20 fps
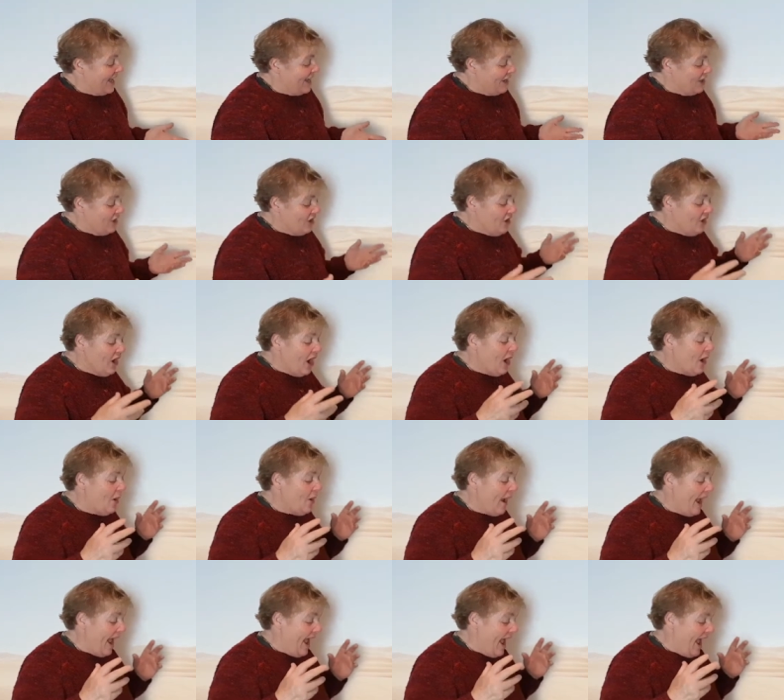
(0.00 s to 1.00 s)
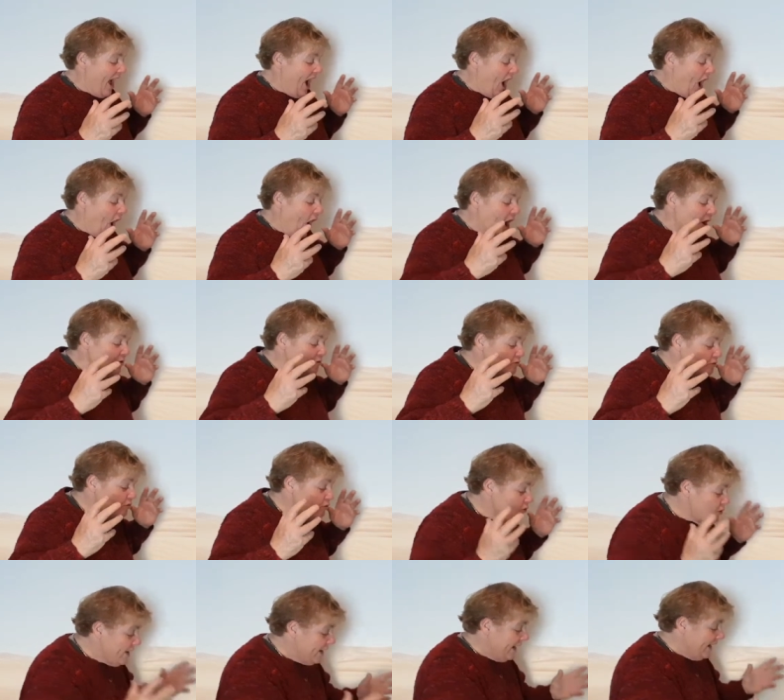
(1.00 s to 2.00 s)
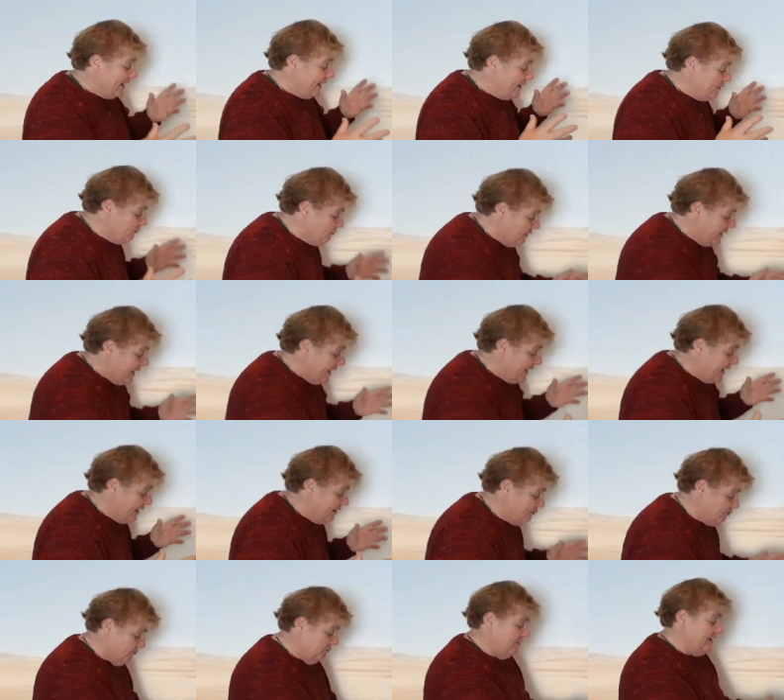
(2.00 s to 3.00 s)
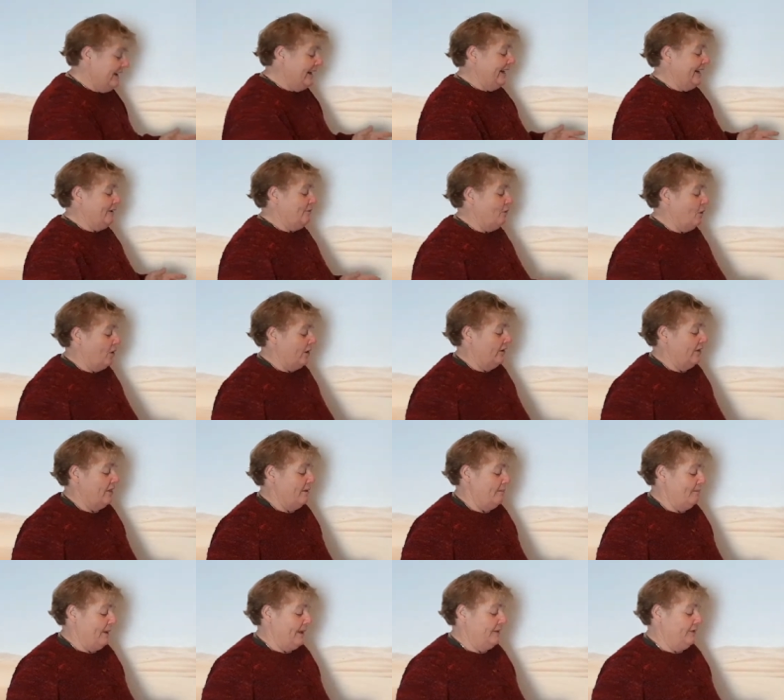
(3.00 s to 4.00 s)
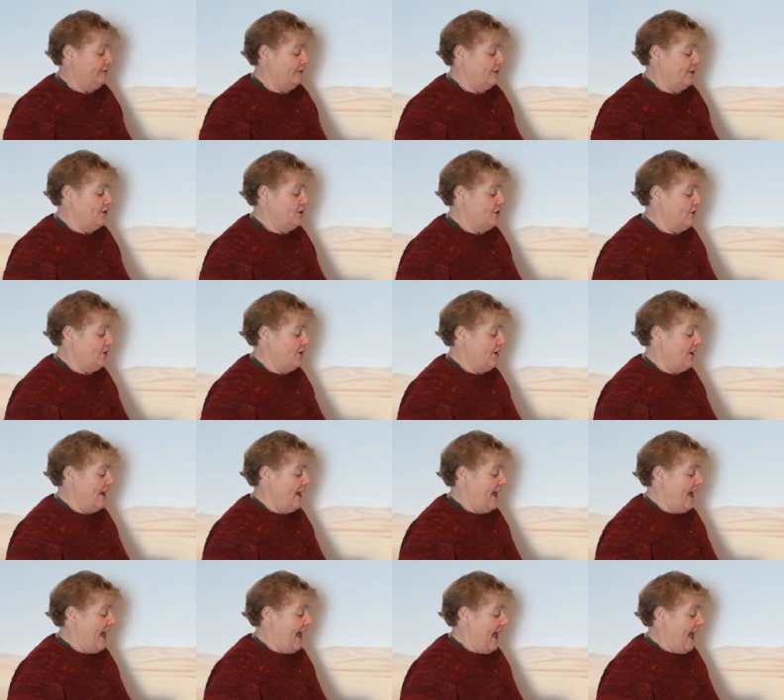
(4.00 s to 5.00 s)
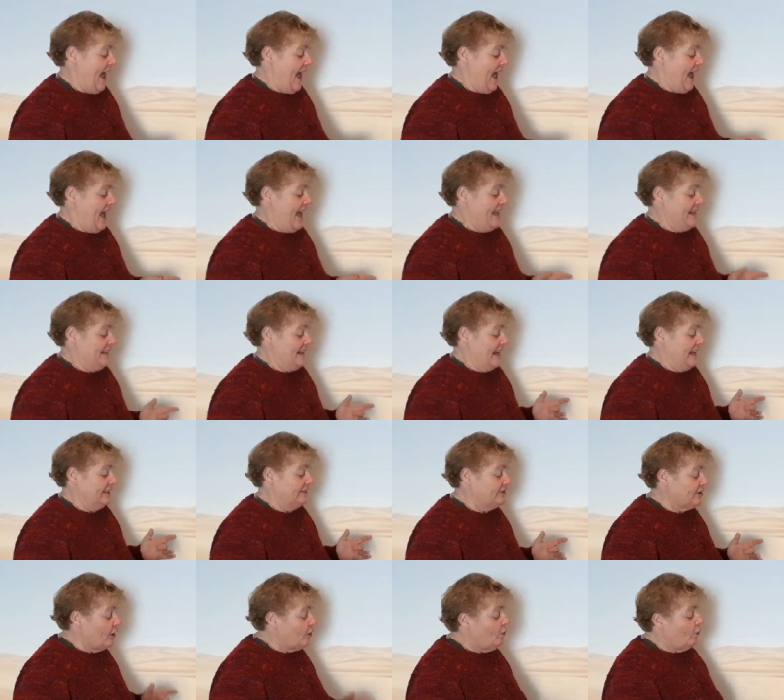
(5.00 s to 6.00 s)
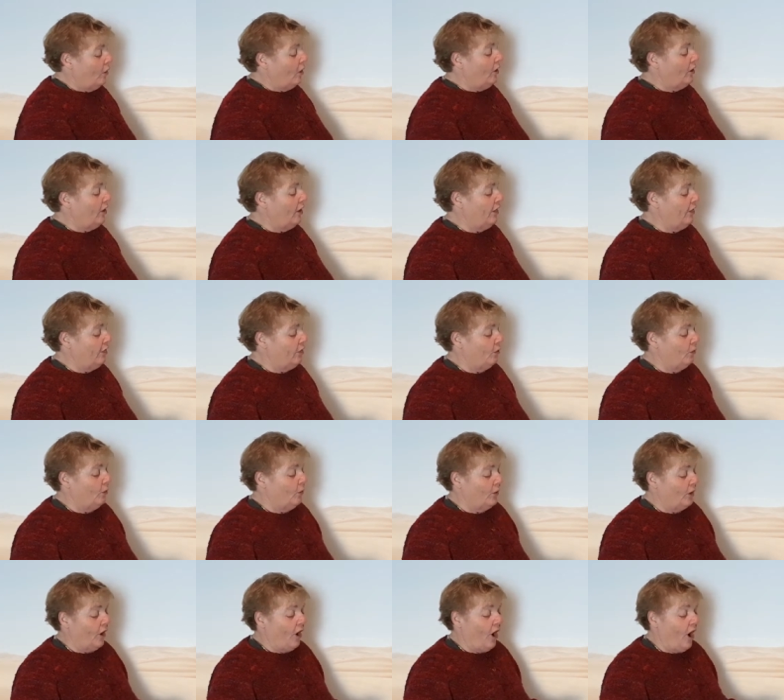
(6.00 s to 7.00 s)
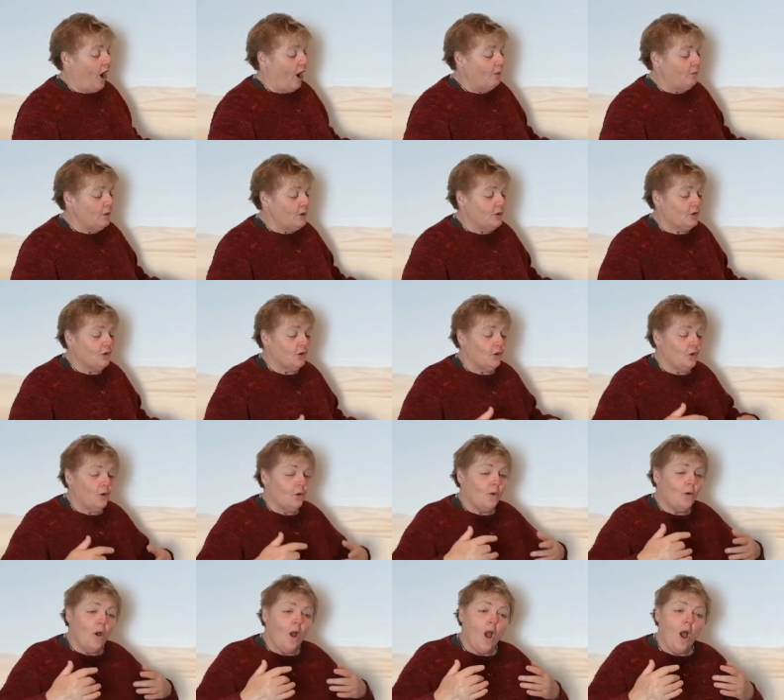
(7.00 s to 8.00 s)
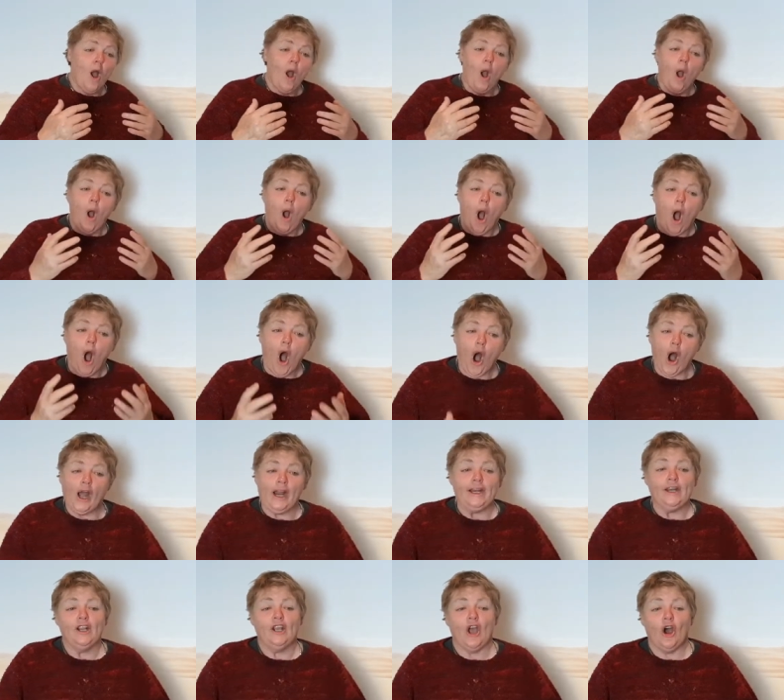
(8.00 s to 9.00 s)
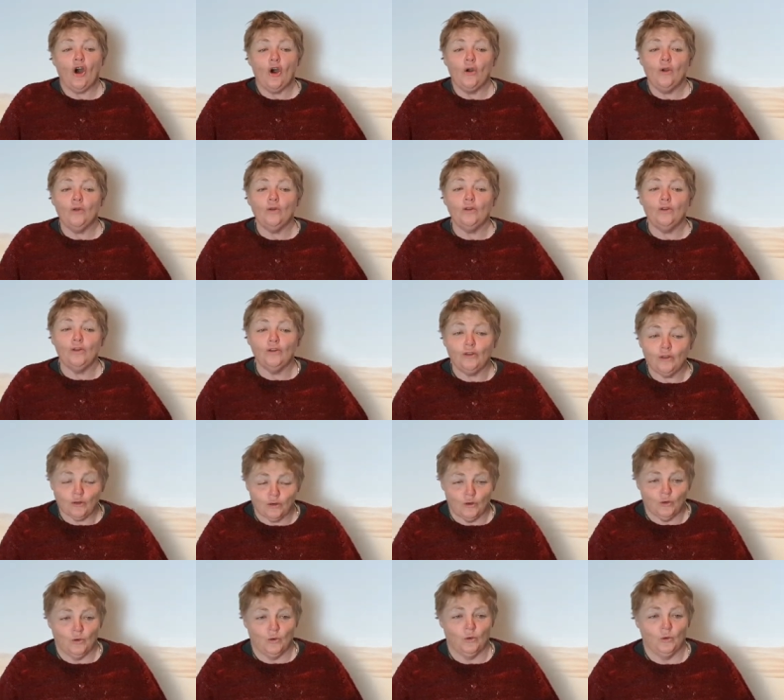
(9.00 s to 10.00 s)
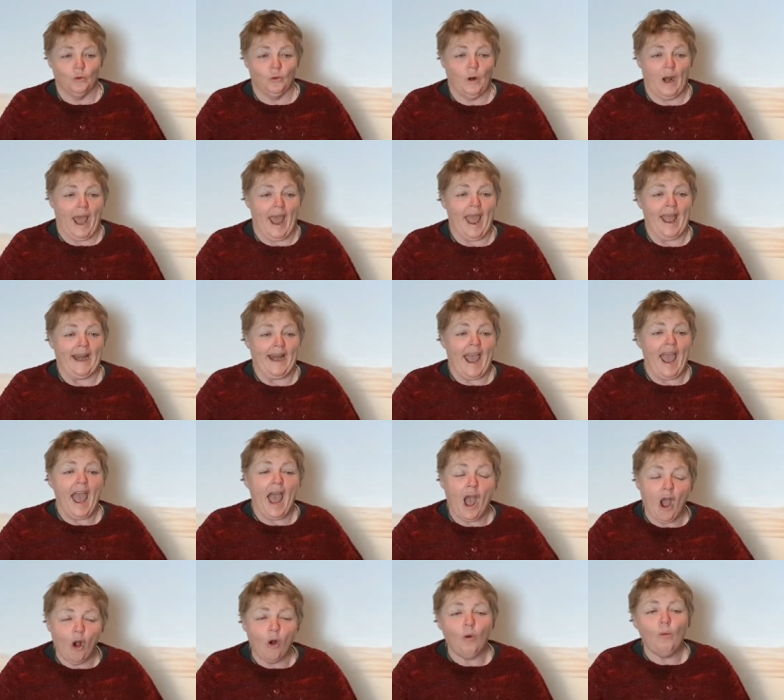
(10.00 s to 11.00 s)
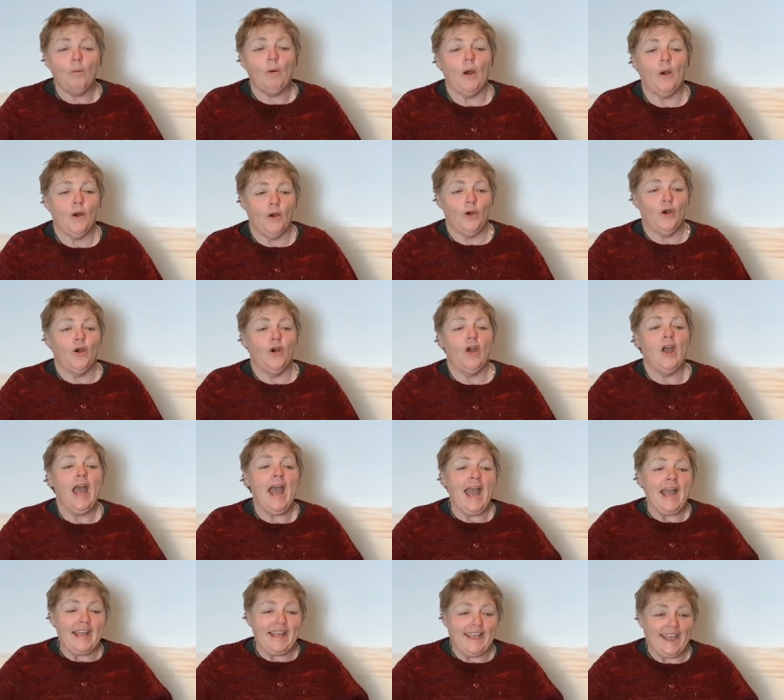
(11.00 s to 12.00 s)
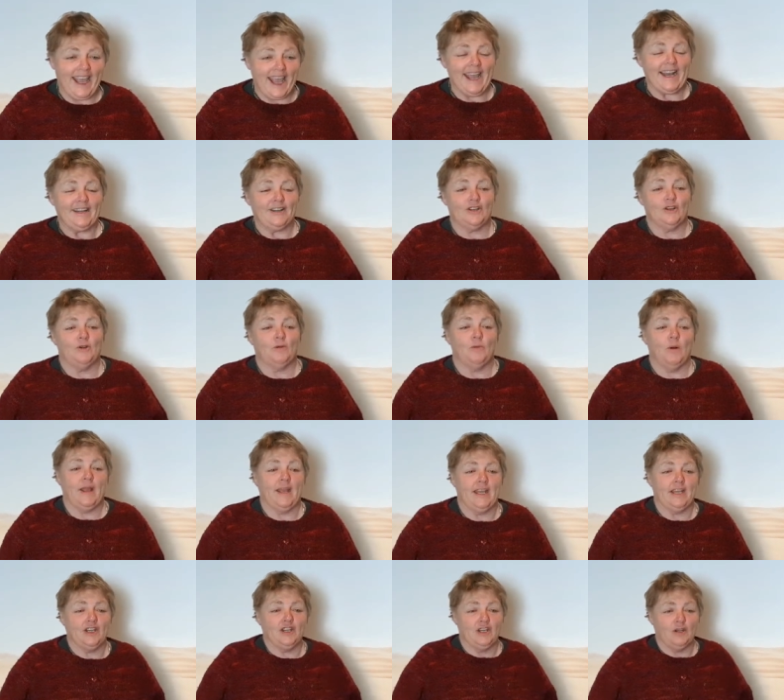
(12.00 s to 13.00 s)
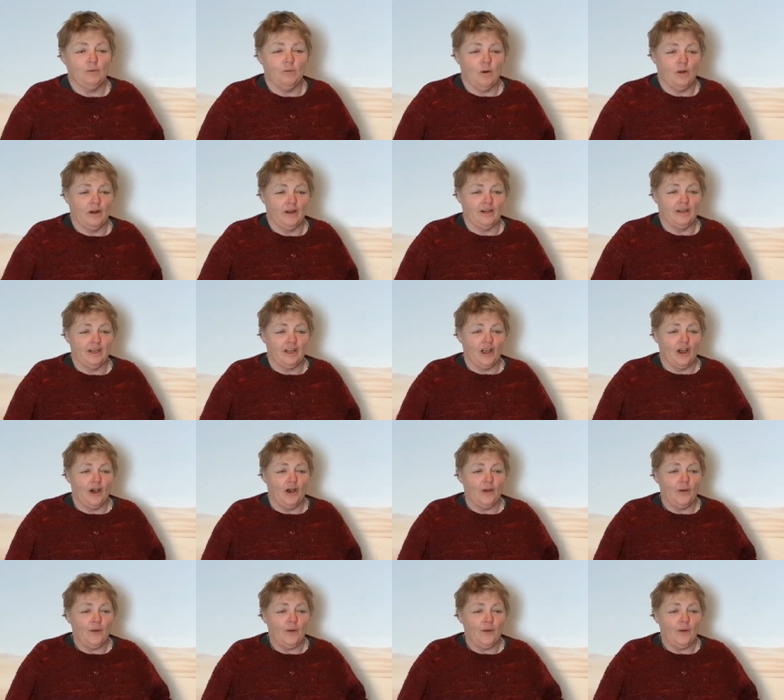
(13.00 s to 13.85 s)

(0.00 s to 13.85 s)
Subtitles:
you know, I really, really, really wanted the best for her. And so what I thought I would do, I'd go to school and help her get to where she wanted to go.